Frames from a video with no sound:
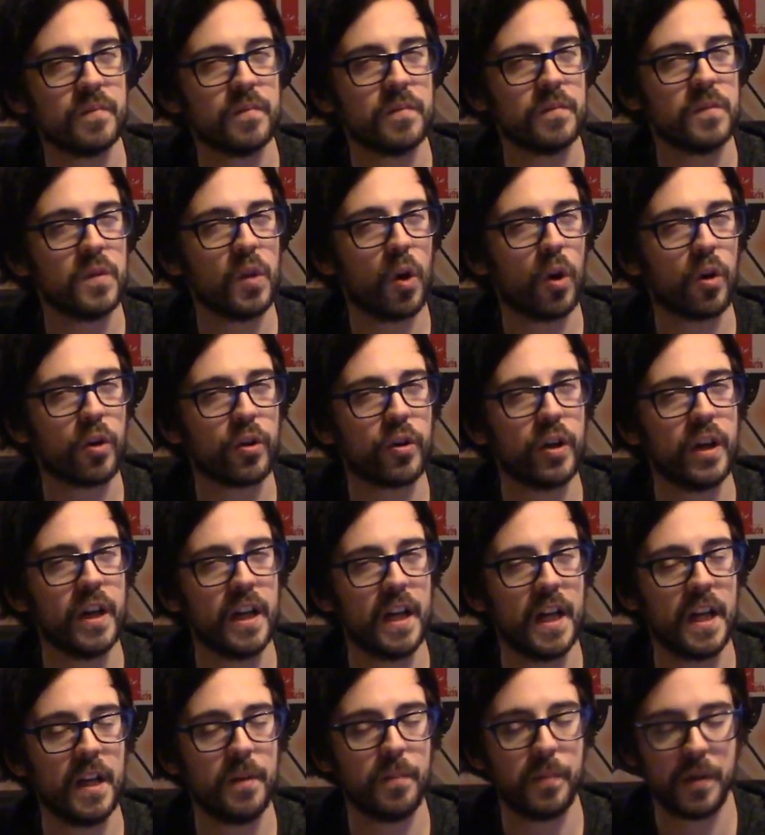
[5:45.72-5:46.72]
not
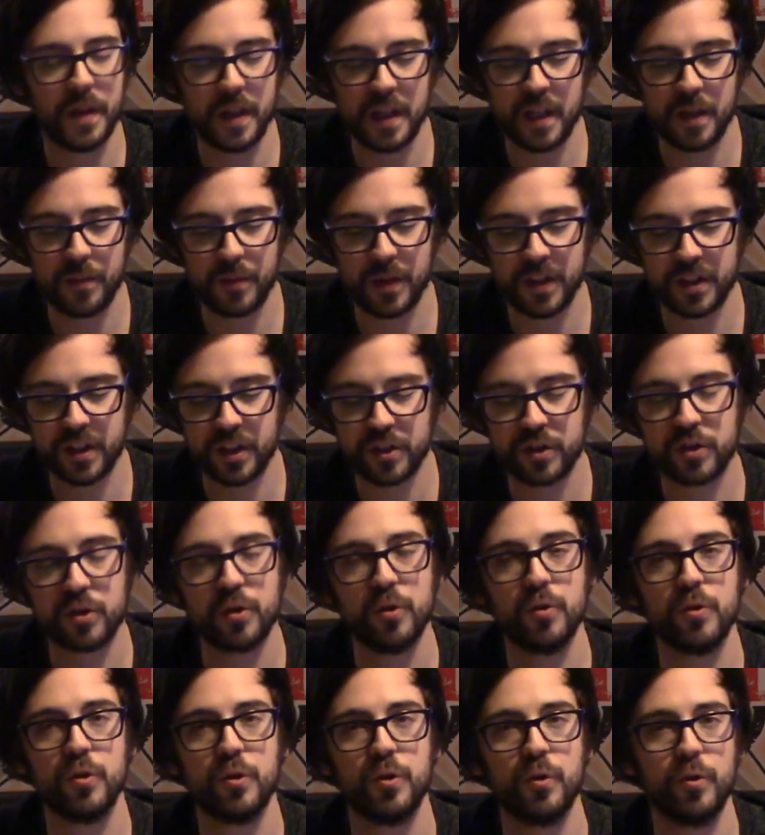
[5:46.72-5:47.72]
great AP, but it does
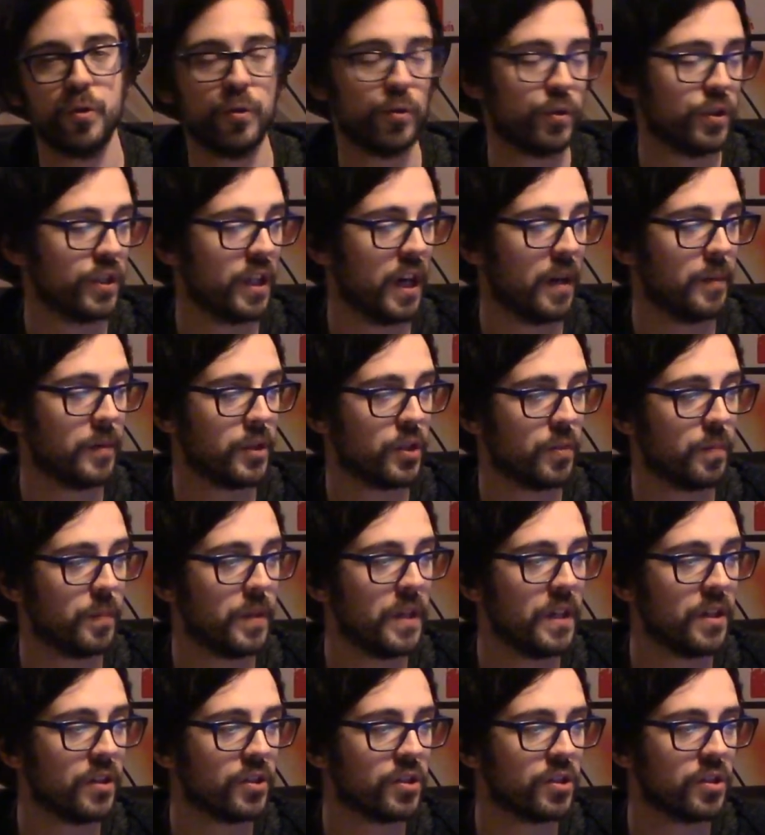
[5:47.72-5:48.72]
2 damage a
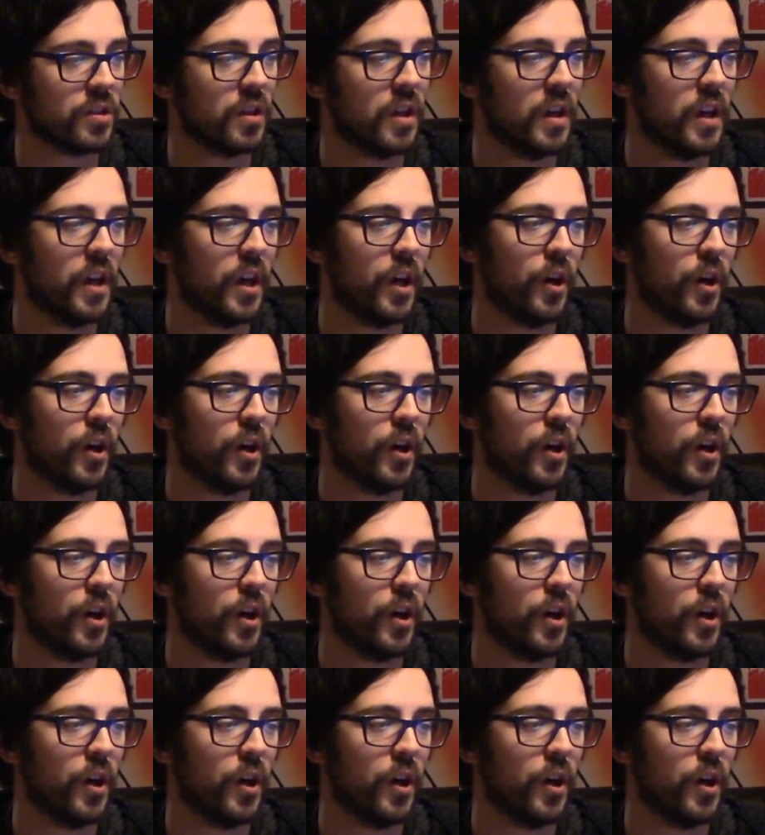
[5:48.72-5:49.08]
piece.